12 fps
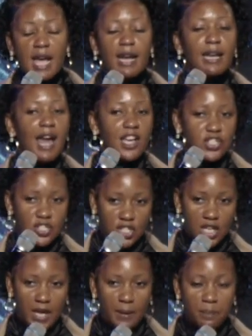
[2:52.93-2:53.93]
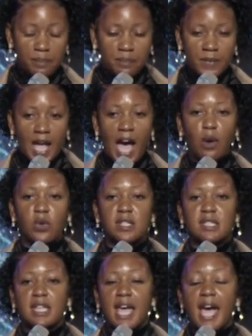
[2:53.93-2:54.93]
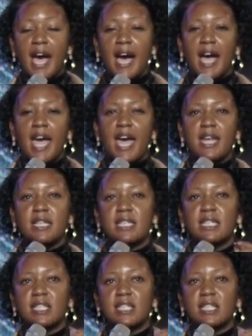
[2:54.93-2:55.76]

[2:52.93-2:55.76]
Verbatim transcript: last year. I was there, and